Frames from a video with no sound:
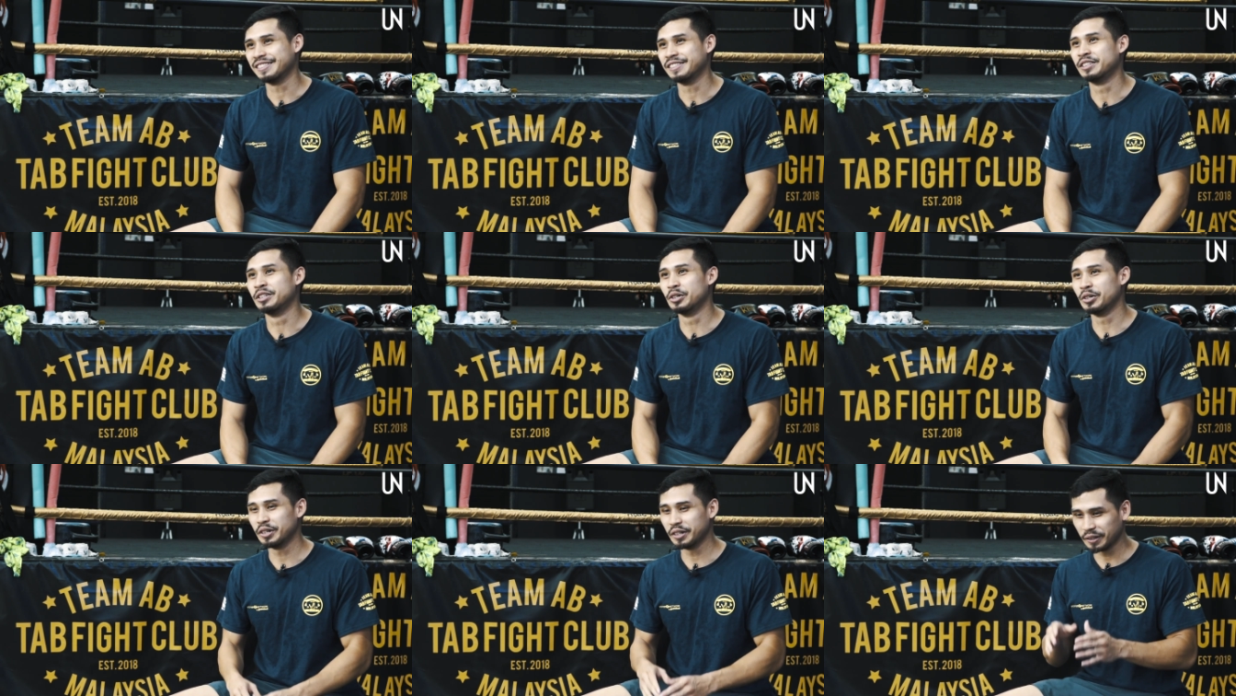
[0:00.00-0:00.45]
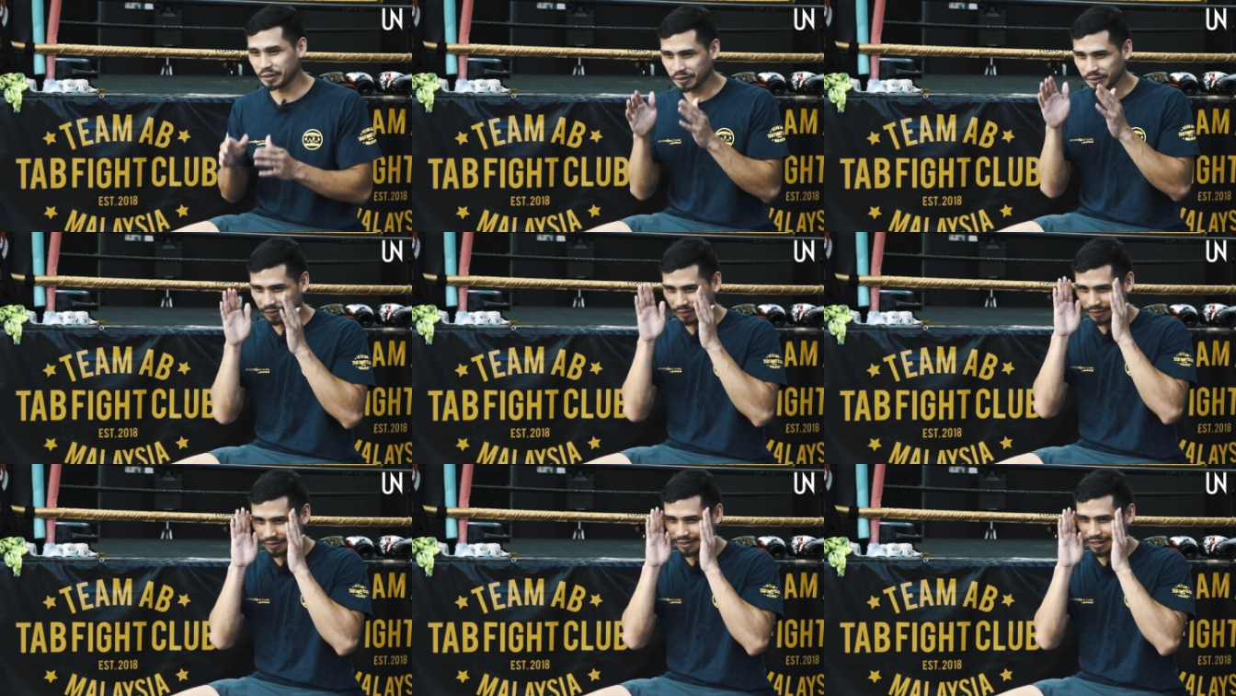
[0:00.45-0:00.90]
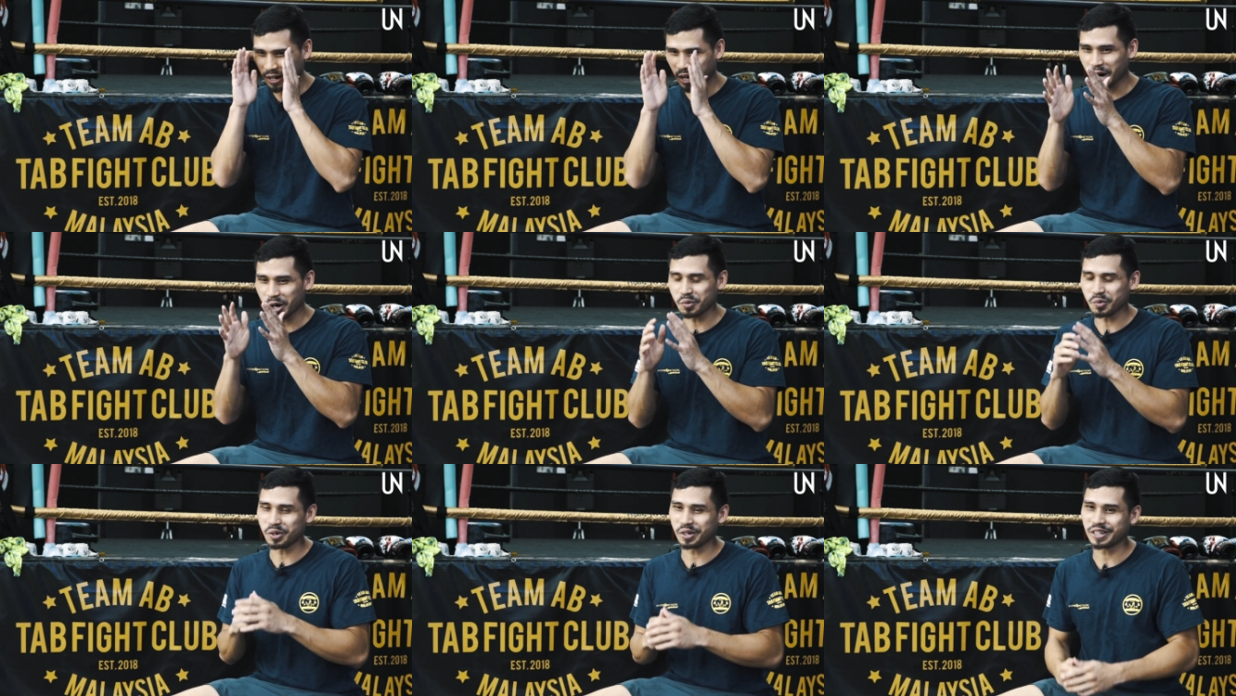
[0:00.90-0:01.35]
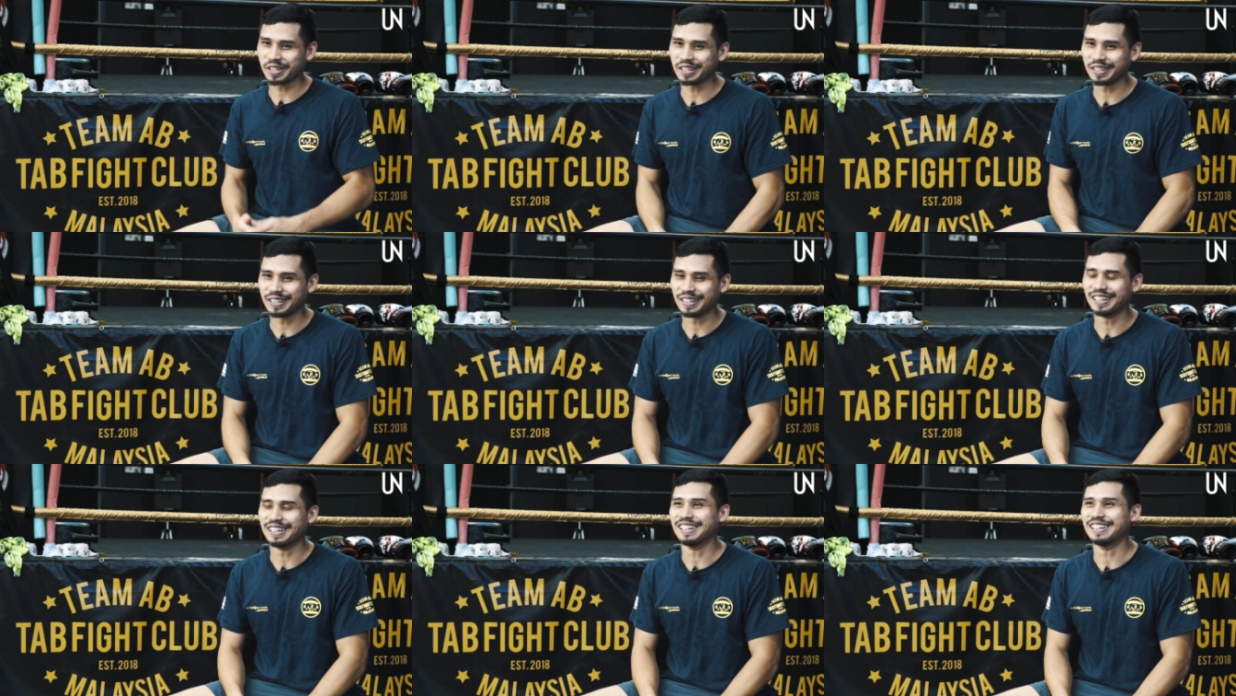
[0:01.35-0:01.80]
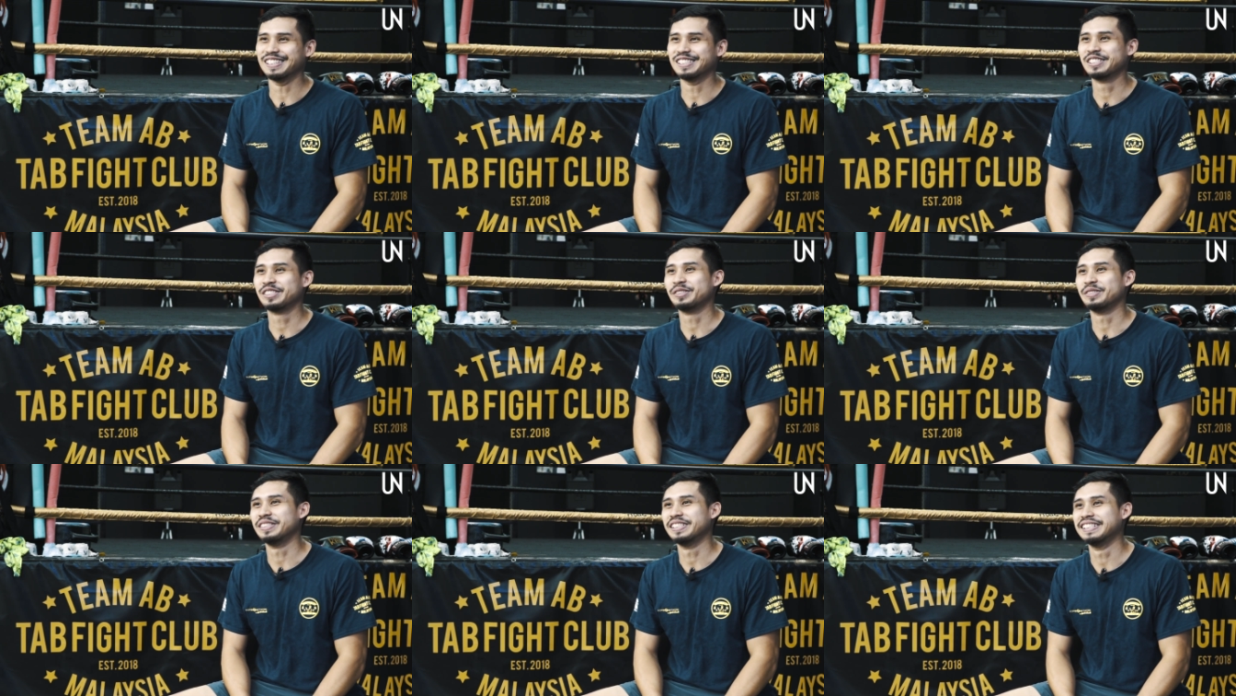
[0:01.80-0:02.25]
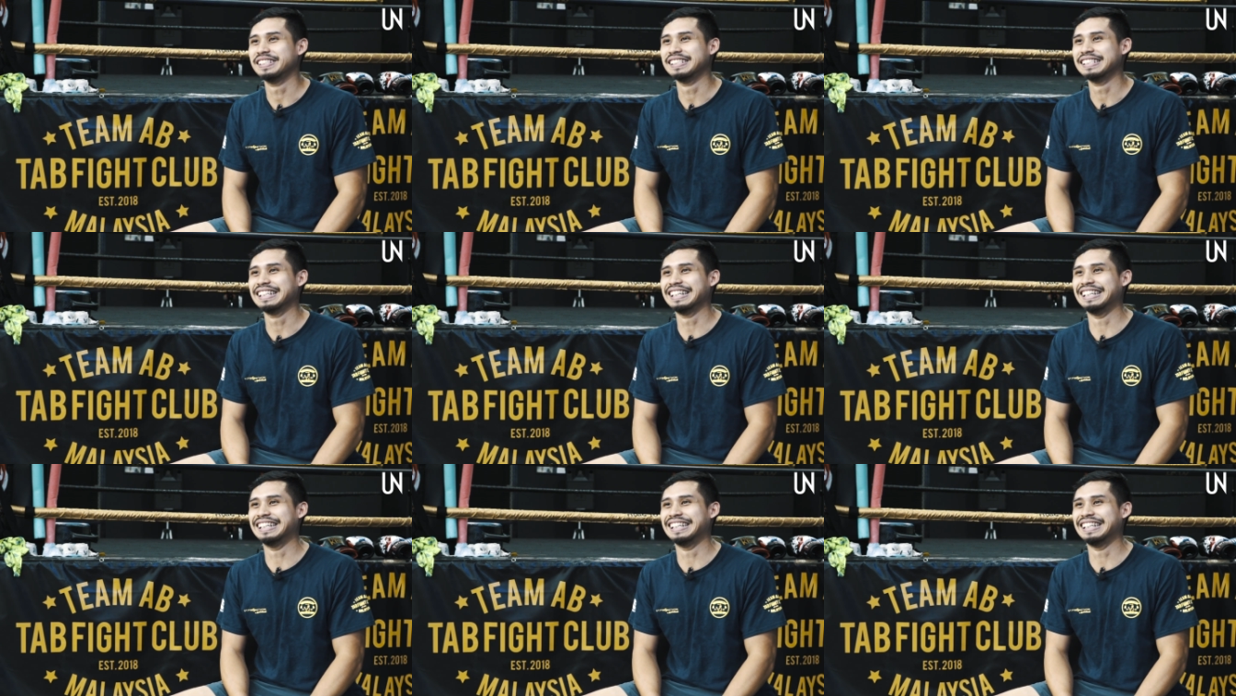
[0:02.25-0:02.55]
good, hardworking student.